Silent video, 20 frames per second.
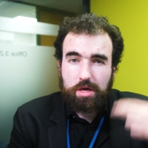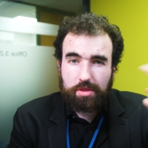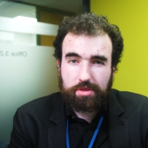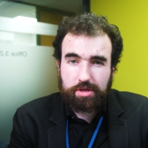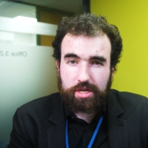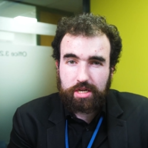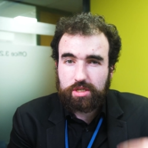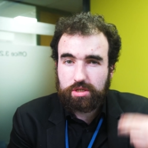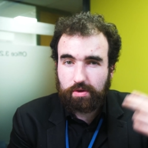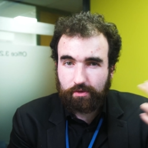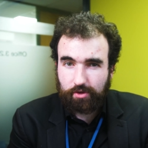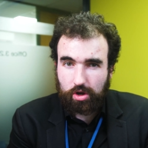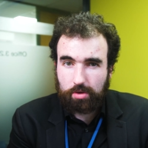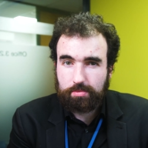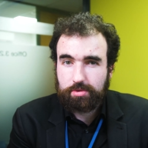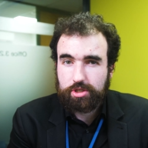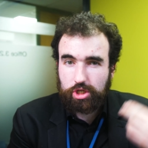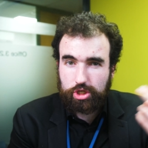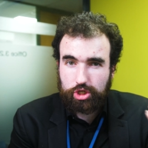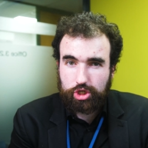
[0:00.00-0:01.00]
the
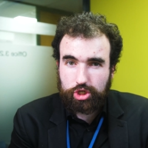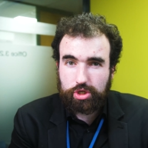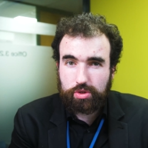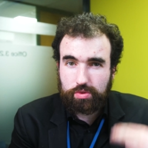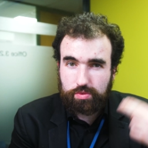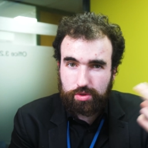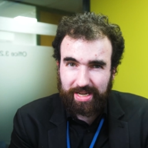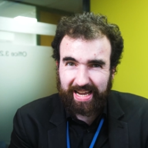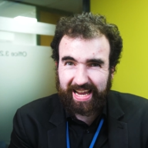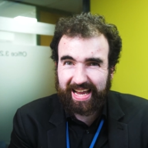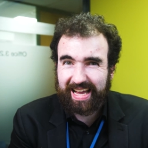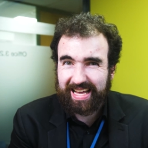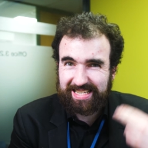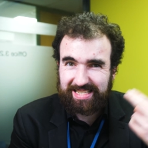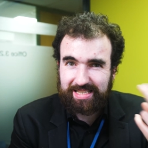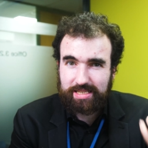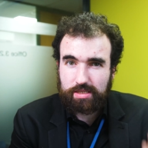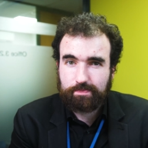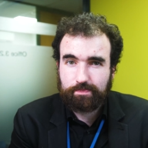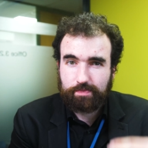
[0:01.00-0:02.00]
intervalometer shoot
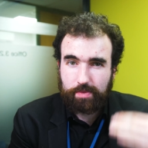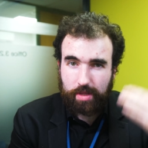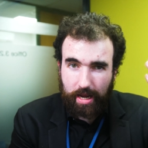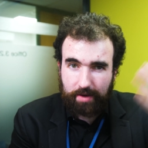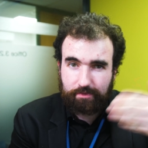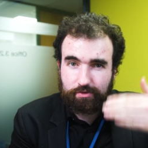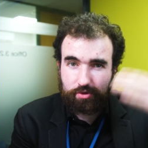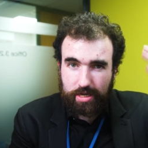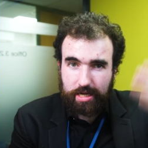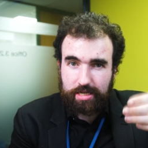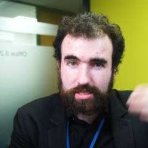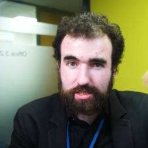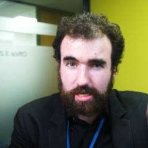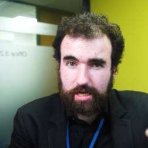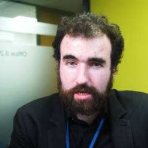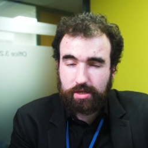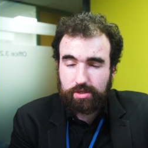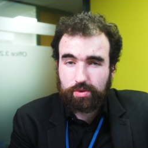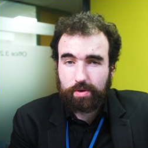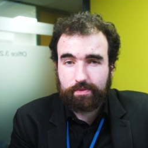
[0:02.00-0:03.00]
as every 8
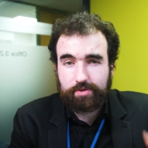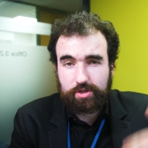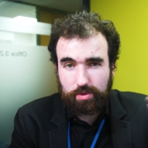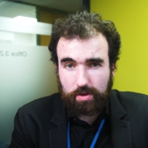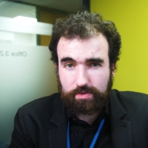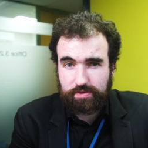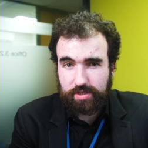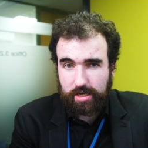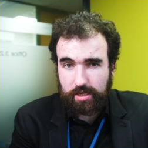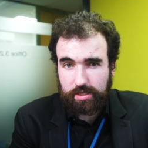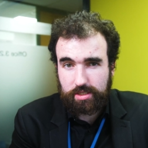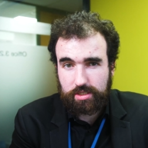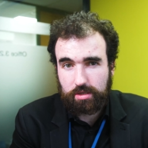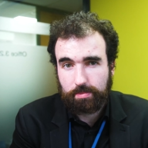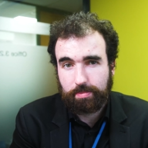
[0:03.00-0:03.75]
seconds or every 12 seconds,